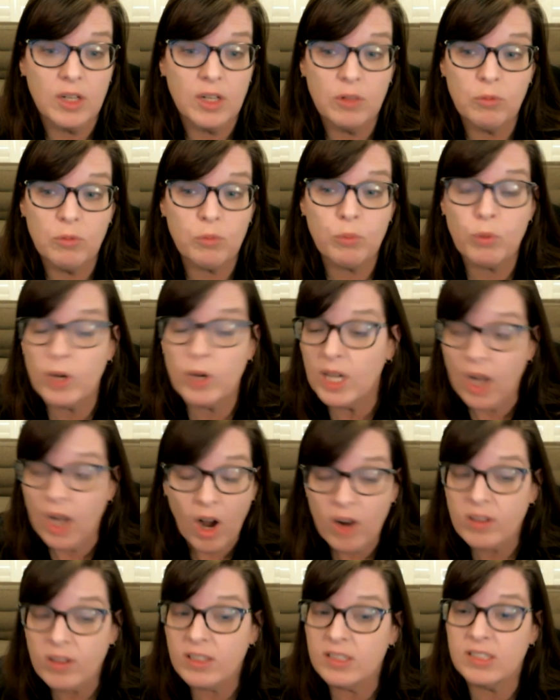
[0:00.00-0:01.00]

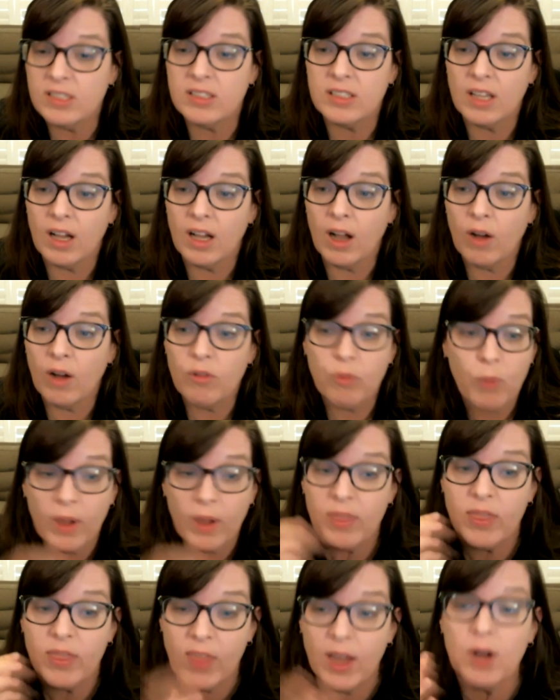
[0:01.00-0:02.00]
regardless of
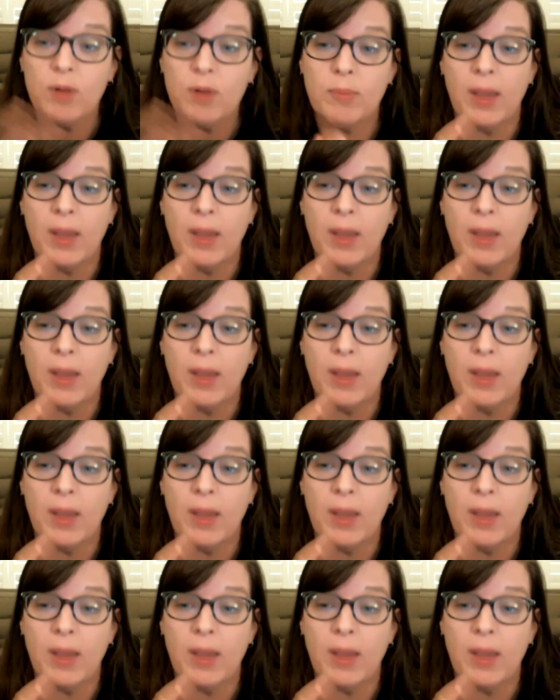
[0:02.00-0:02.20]
what their